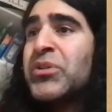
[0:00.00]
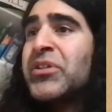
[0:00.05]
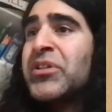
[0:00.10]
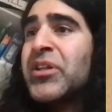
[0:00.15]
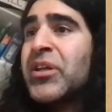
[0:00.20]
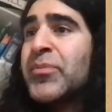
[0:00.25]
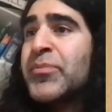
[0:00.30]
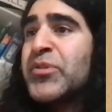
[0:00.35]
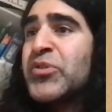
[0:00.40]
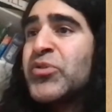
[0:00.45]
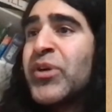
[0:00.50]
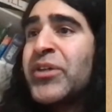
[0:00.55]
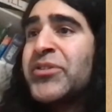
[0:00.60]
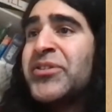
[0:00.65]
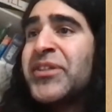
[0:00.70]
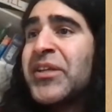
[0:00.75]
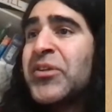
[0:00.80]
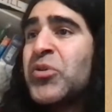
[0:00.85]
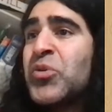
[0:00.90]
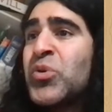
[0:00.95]
clubs rather
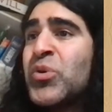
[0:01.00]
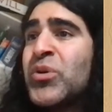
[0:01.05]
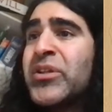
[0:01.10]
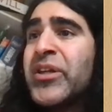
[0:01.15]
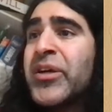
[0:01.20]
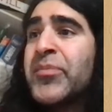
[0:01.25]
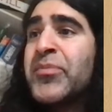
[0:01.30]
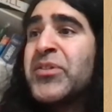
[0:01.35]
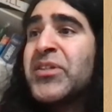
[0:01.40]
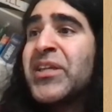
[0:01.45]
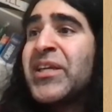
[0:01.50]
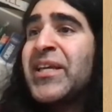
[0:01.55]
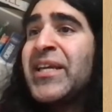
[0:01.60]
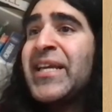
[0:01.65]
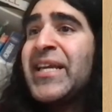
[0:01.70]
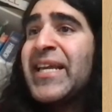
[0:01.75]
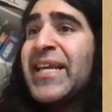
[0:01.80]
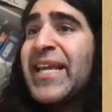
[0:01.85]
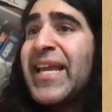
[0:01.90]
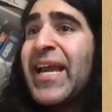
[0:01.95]
than Go clubs,
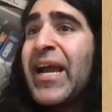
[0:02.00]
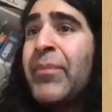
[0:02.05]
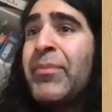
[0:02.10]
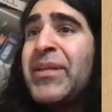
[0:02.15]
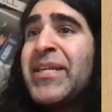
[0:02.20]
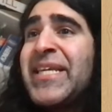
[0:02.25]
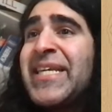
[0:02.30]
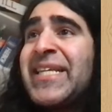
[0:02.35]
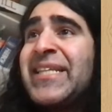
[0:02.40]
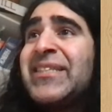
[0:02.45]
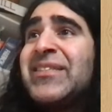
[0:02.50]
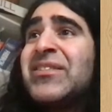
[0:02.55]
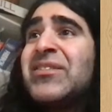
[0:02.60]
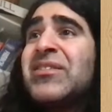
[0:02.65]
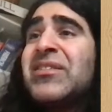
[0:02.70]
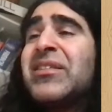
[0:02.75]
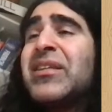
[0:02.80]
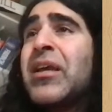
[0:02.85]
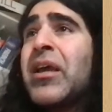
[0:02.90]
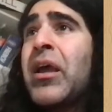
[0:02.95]
I mean,
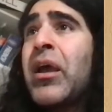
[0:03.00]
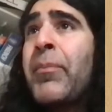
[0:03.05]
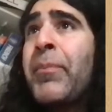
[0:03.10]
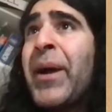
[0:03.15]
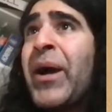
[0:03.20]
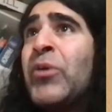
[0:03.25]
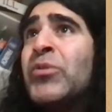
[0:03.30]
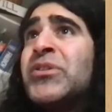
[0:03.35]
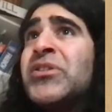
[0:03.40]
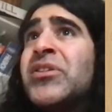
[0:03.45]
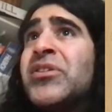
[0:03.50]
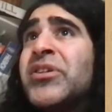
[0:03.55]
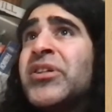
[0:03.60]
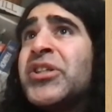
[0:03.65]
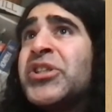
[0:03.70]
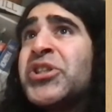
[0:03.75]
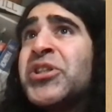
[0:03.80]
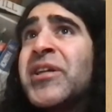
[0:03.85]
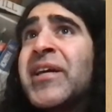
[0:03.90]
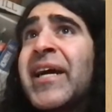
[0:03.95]
it's about
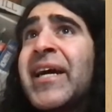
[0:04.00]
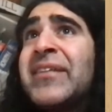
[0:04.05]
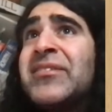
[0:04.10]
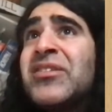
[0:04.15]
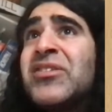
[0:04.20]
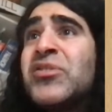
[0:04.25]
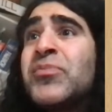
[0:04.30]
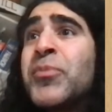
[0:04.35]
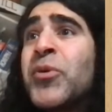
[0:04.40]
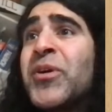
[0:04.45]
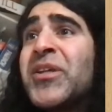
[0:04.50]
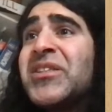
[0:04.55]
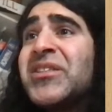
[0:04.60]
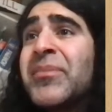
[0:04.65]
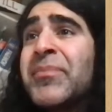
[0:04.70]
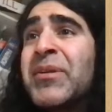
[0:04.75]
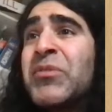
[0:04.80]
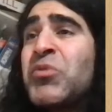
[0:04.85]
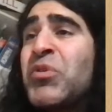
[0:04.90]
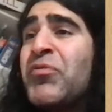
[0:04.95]
inertia at this point. I
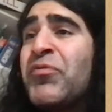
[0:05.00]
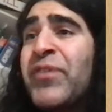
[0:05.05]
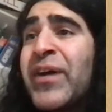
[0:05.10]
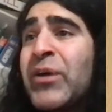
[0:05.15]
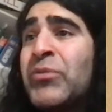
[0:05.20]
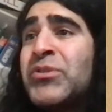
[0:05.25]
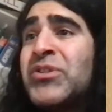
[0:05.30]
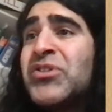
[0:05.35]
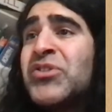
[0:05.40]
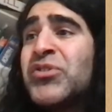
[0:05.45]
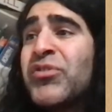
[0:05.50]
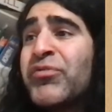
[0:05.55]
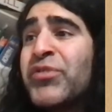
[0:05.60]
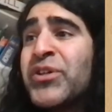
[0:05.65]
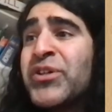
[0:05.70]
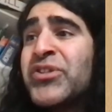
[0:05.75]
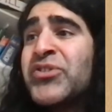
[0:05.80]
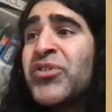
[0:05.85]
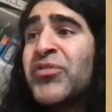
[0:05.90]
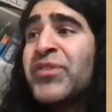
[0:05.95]
mean, with thousands of
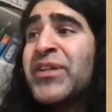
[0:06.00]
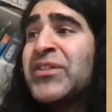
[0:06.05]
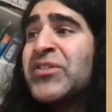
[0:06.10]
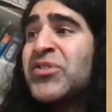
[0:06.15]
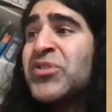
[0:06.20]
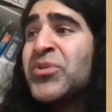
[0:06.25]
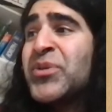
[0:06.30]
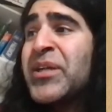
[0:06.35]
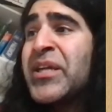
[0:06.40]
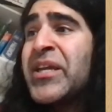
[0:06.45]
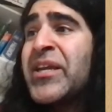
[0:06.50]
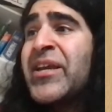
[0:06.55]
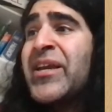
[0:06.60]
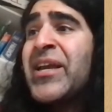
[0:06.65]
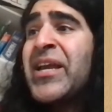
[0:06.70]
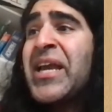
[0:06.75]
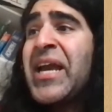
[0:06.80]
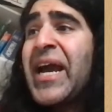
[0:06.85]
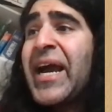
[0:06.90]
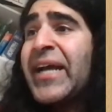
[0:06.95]
years of history,
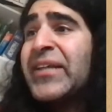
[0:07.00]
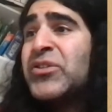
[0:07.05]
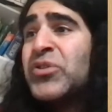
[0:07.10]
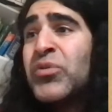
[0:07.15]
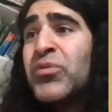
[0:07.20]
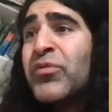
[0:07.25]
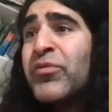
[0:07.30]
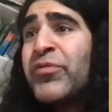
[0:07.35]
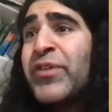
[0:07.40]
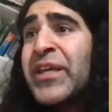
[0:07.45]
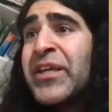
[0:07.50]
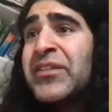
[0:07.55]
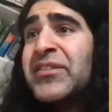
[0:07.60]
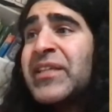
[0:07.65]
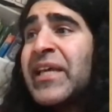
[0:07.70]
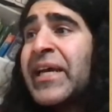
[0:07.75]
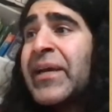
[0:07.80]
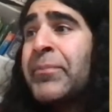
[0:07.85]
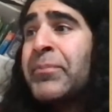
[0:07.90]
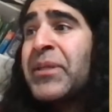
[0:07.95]
I don't think
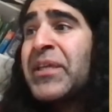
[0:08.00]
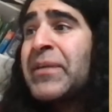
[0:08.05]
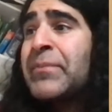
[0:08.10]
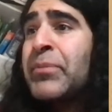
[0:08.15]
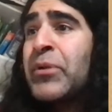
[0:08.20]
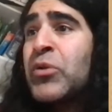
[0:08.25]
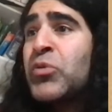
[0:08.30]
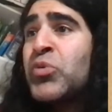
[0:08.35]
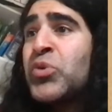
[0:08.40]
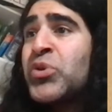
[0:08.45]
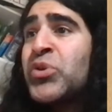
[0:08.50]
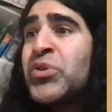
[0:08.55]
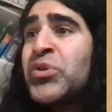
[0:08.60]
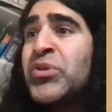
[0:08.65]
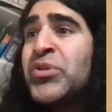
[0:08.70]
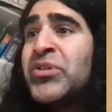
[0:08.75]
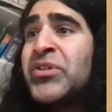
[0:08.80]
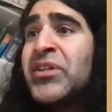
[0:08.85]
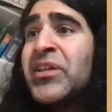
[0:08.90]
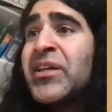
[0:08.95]
that people
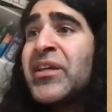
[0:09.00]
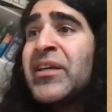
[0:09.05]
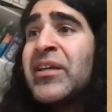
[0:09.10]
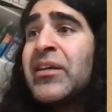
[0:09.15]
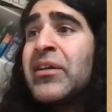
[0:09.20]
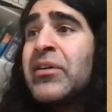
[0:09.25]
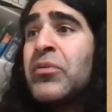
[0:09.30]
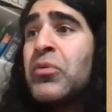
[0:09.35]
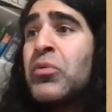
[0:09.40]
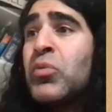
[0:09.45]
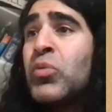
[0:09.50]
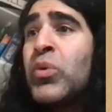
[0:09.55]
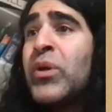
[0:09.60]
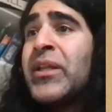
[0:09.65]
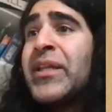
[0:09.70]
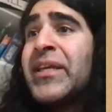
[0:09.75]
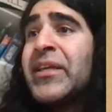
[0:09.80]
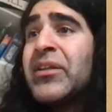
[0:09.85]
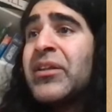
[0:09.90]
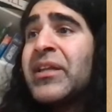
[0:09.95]
would
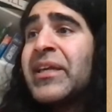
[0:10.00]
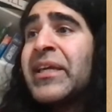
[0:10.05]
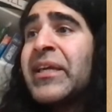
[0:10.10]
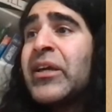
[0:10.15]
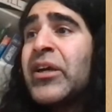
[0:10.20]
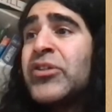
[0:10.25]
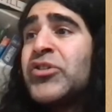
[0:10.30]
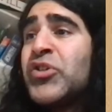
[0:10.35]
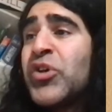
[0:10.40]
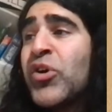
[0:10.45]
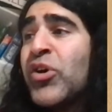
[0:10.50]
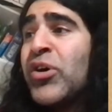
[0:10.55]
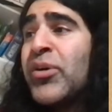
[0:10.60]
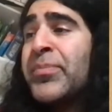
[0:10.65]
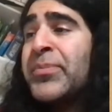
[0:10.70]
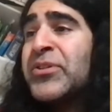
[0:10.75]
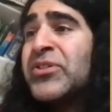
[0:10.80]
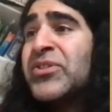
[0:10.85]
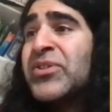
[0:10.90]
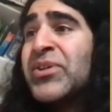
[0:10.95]
willingly
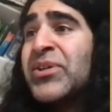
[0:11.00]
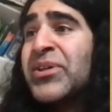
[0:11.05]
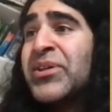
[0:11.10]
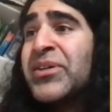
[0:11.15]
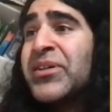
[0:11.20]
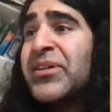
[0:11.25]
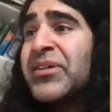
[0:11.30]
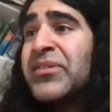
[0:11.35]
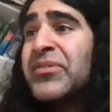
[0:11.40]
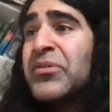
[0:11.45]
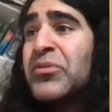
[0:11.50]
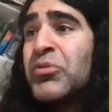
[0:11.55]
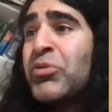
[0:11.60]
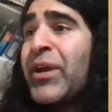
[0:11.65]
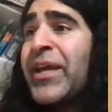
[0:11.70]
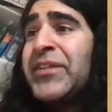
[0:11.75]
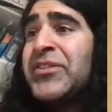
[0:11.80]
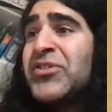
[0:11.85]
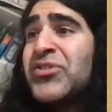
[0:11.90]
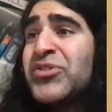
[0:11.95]
adopt
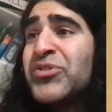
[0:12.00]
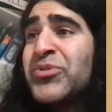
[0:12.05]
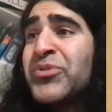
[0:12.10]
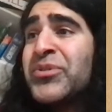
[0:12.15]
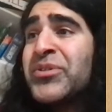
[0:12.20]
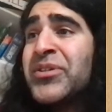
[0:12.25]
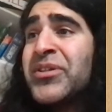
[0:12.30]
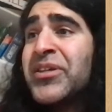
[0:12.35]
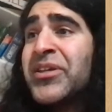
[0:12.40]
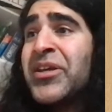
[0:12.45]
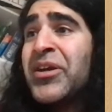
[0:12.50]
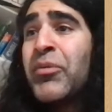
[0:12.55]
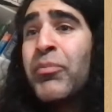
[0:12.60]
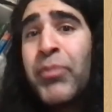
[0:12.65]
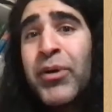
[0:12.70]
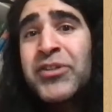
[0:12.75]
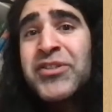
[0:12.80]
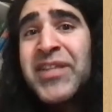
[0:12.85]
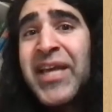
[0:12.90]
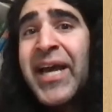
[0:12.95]
Redstone.
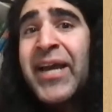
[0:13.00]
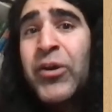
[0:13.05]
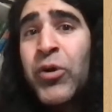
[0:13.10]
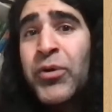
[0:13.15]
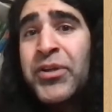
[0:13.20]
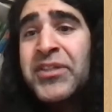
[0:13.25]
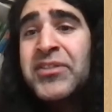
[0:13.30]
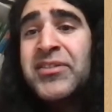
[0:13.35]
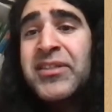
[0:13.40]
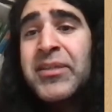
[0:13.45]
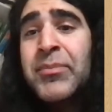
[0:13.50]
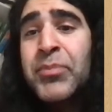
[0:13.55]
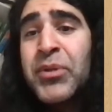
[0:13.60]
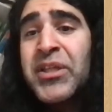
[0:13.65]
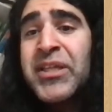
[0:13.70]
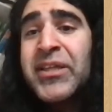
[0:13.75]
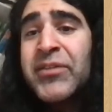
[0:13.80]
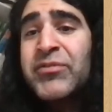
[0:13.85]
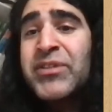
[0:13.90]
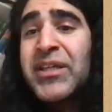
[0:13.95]
But I honestly
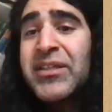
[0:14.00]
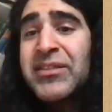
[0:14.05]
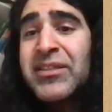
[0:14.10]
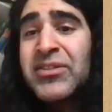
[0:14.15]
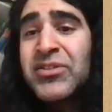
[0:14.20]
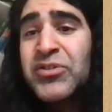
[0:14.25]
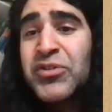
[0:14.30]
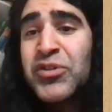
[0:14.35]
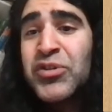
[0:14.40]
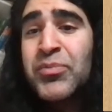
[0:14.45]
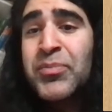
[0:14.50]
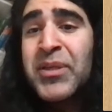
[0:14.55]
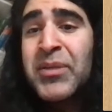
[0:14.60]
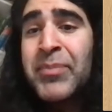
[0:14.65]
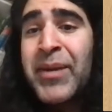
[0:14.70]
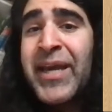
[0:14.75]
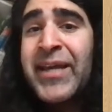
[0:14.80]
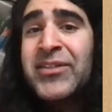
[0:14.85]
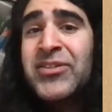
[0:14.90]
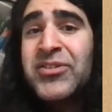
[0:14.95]
believe that this could be
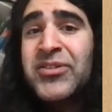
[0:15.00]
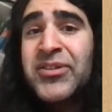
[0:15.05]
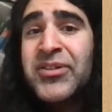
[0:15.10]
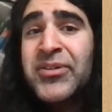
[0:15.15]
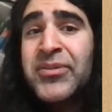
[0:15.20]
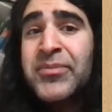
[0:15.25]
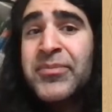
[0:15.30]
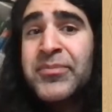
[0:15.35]
better.